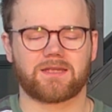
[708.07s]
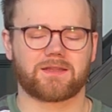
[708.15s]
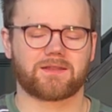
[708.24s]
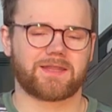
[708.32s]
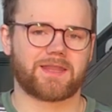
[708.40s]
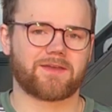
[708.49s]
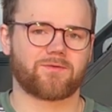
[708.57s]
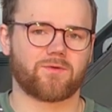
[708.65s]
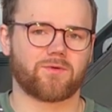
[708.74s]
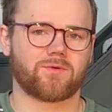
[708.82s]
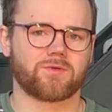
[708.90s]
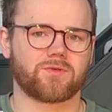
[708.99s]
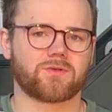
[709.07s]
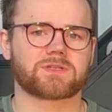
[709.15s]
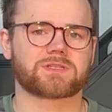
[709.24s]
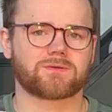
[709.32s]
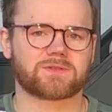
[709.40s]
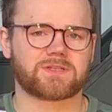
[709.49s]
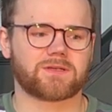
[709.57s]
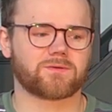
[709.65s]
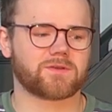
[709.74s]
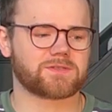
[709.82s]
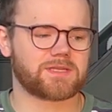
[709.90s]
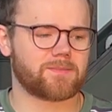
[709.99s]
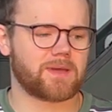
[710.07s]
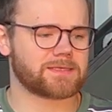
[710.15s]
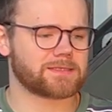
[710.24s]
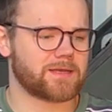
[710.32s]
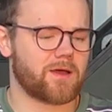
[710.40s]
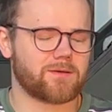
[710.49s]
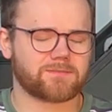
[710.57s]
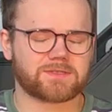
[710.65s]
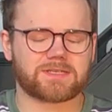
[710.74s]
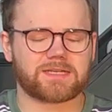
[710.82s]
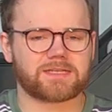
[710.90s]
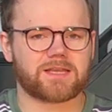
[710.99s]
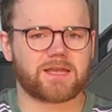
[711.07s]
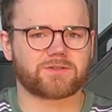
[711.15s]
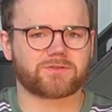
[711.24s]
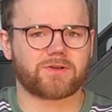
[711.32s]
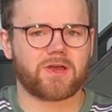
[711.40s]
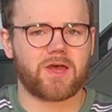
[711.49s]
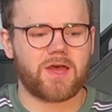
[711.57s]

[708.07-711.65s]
then therefore you can still see all those knee bends and arms, etc.